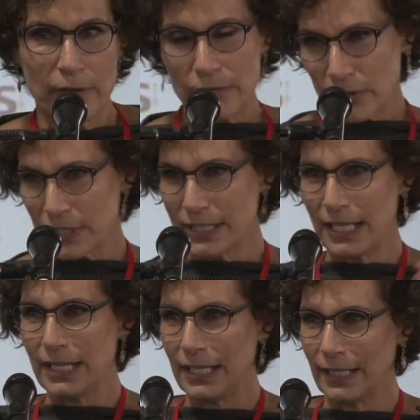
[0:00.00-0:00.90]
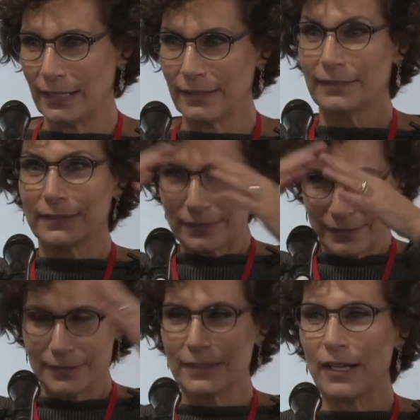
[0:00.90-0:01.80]
versus eating
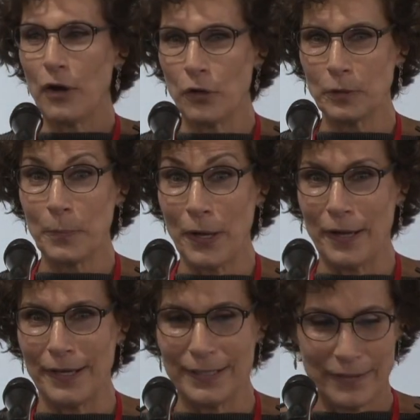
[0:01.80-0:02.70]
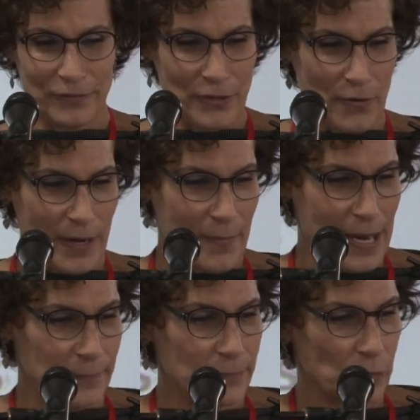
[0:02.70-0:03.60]
a whole bud, if you know what I
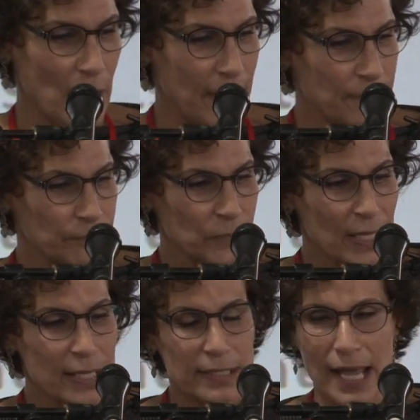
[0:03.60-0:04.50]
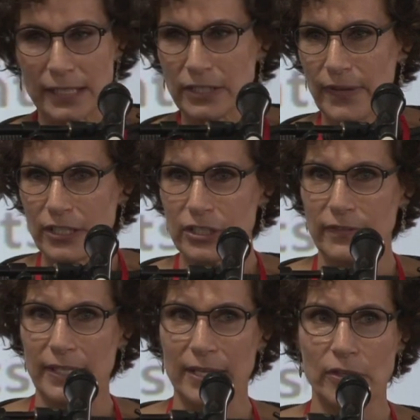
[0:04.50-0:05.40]
mean, okay? The activation
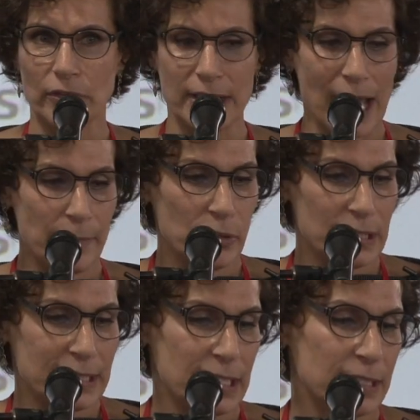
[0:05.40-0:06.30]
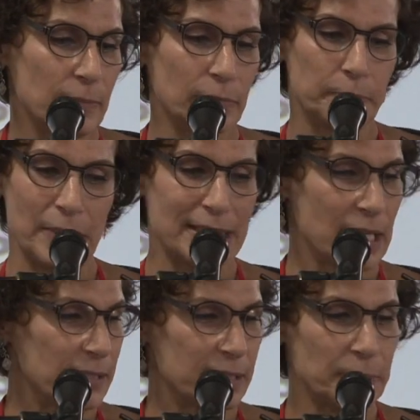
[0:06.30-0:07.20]
of the endocannabinoid system plays
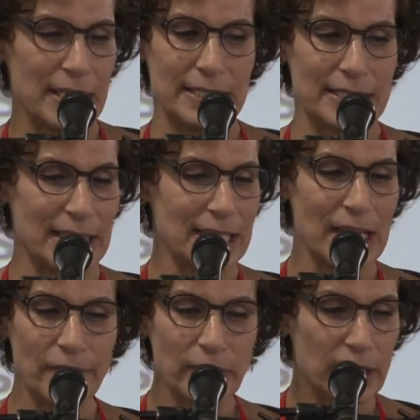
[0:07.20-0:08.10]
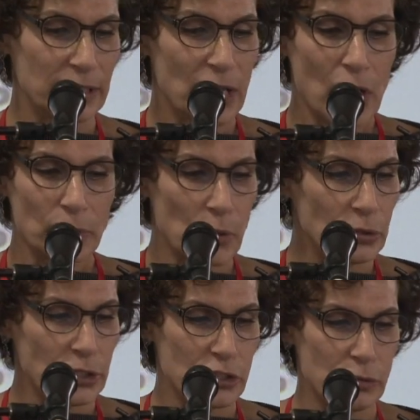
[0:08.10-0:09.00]
a, plays a significant
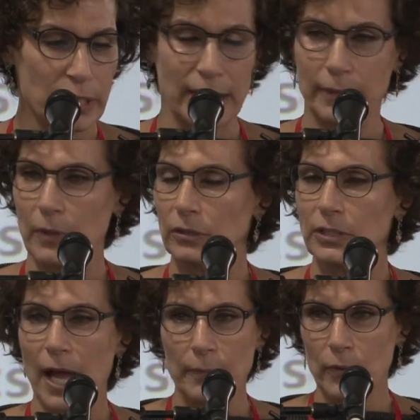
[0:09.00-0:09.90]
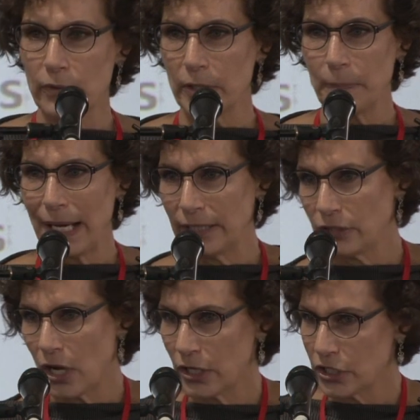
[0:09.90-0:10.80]
role in treating a lot more than pain and
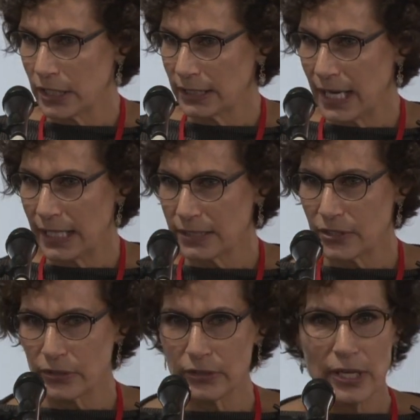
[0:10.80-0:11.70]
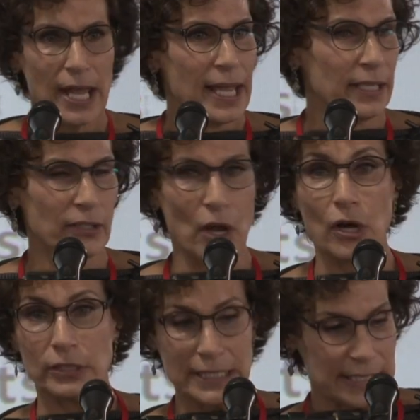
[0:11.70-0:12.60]
nausea and cancer, and in
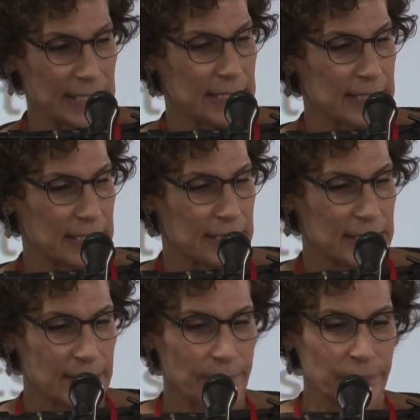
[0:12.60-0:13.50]
all diseases.